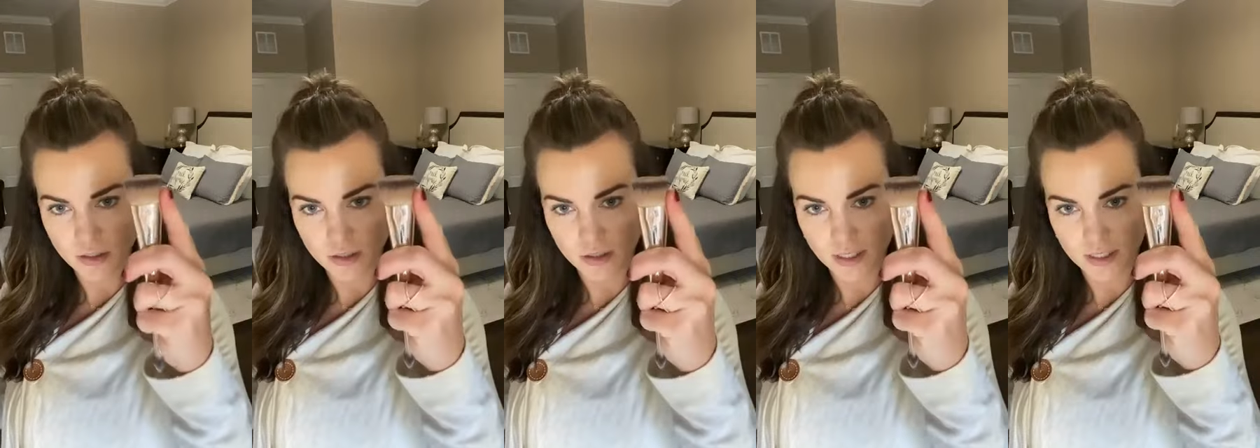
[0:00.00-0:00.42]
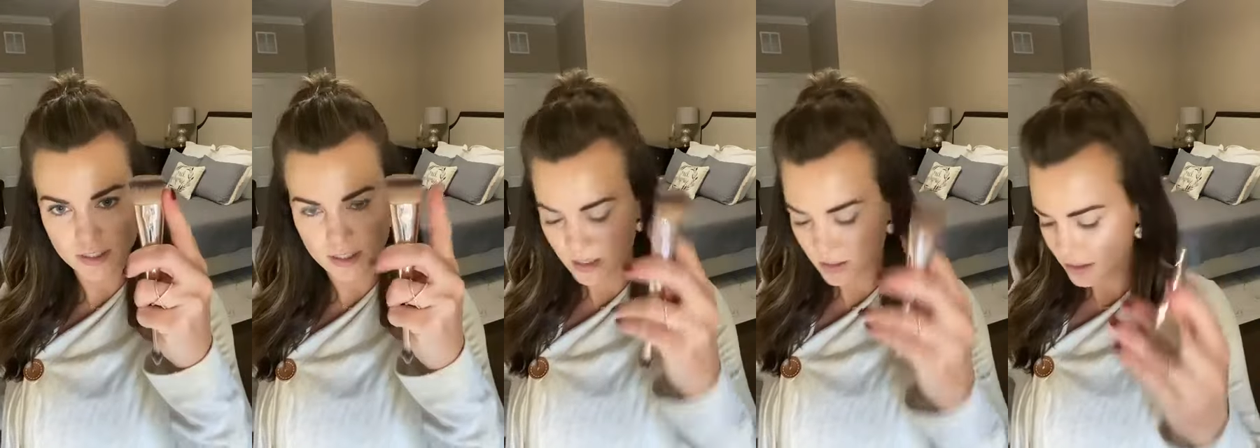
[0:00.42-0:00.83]
this
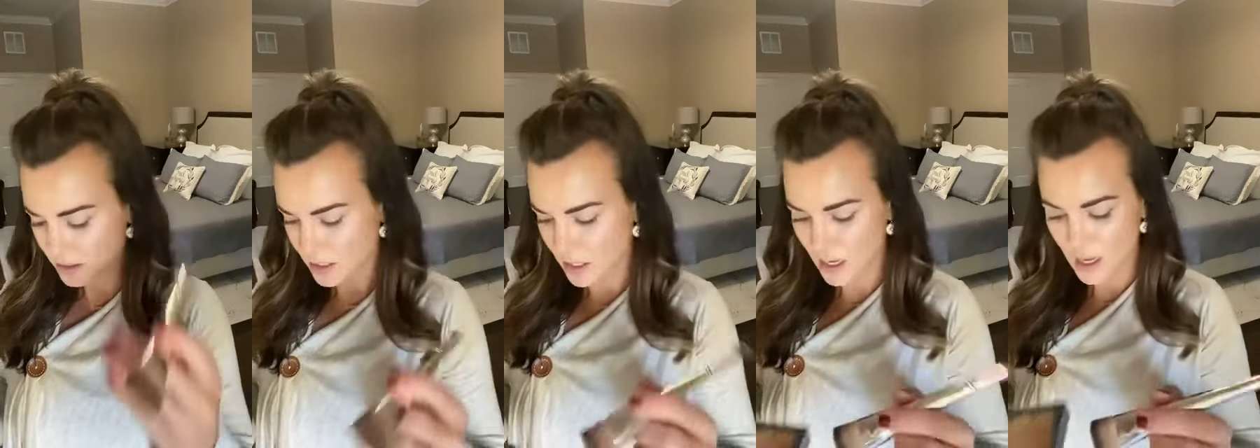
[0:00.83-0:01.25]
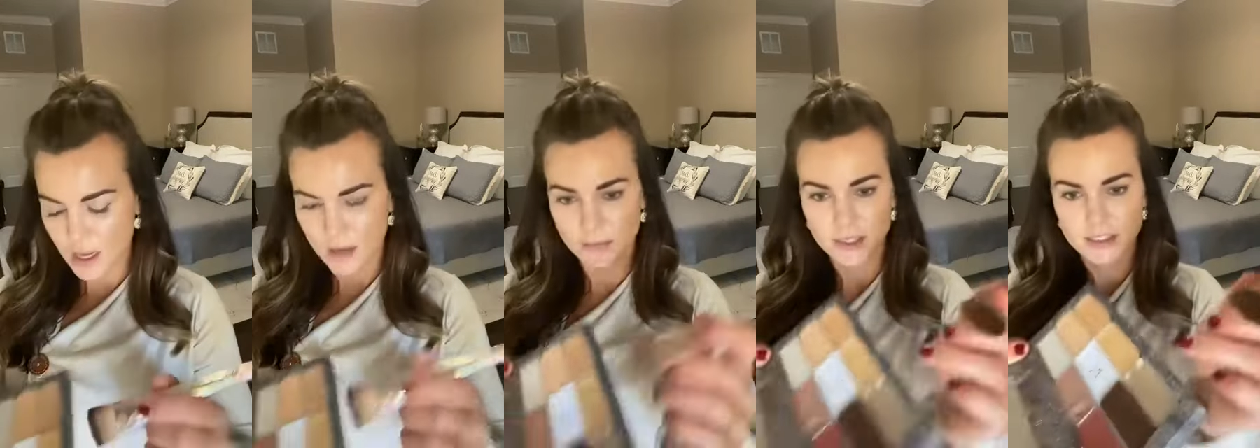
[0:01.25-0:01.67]
end.
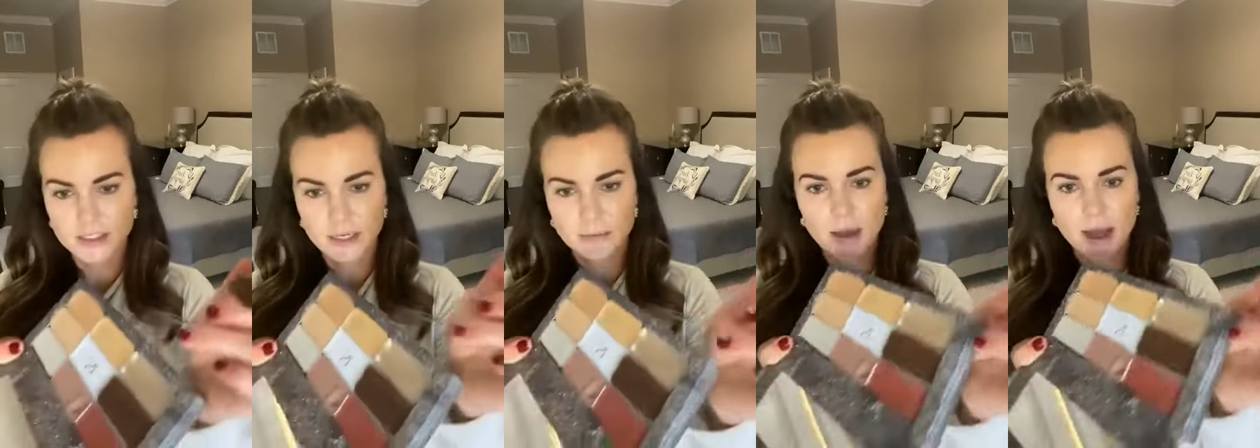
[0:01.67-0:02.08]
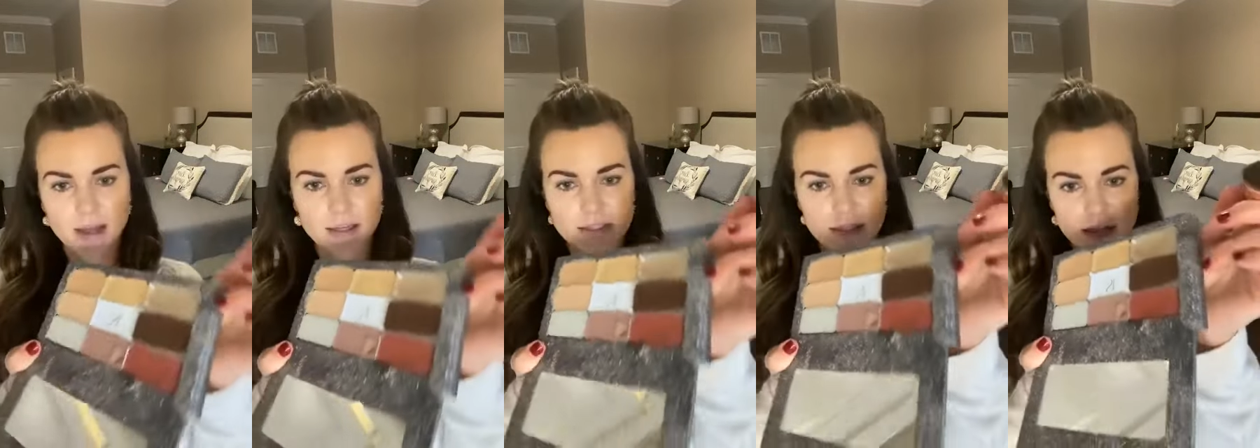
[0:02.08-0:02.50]
I'm gonna dip back
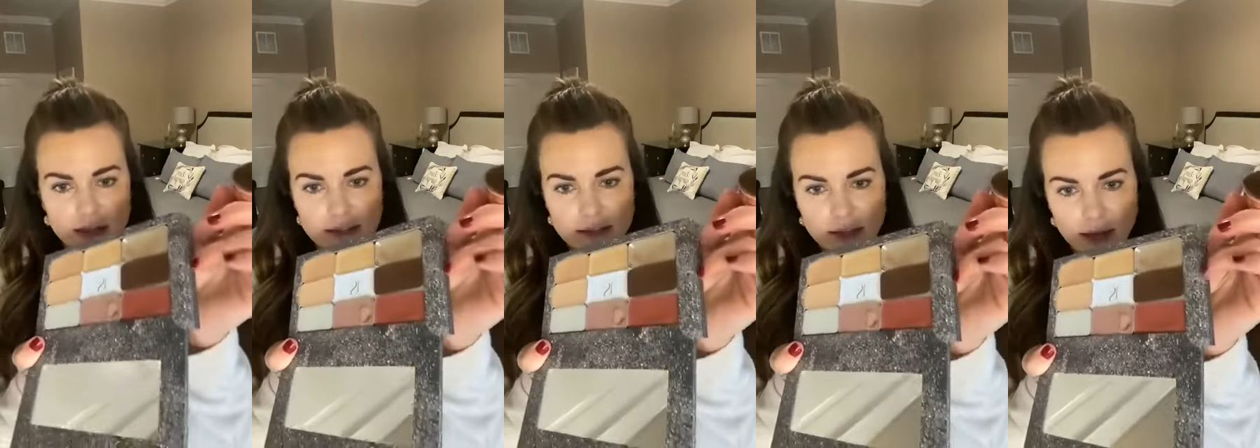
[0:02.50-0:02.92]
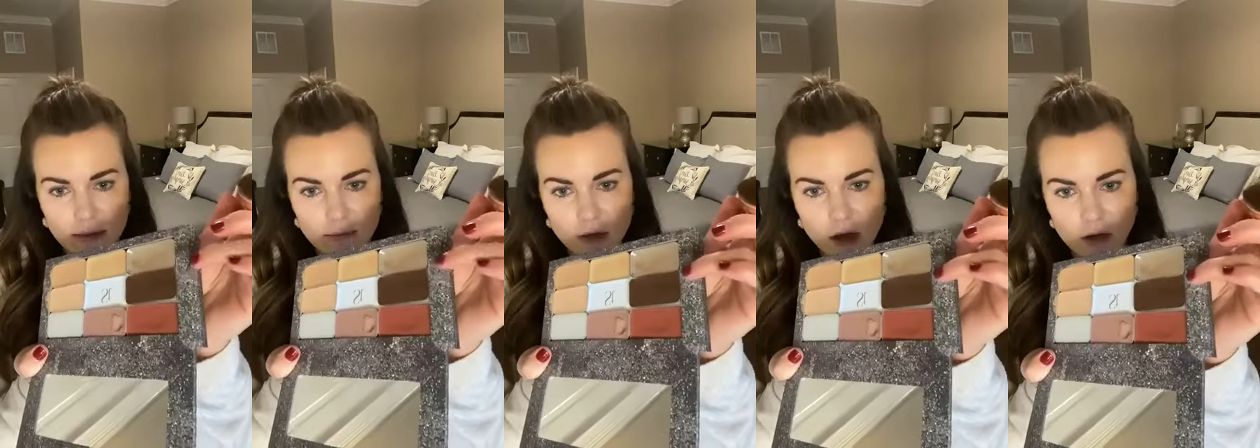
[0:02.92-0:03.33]
into that
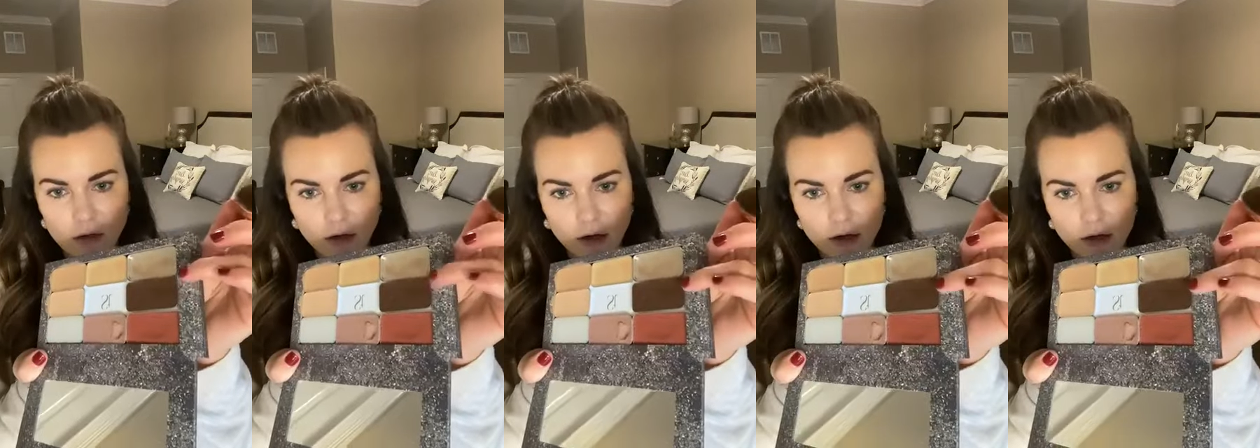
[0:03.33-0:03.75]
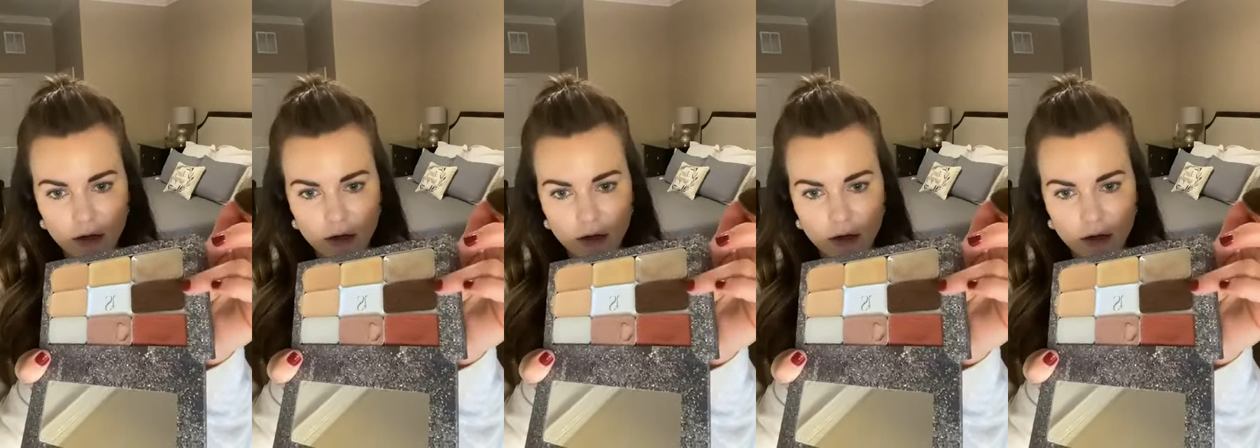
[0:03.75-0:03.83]
same color.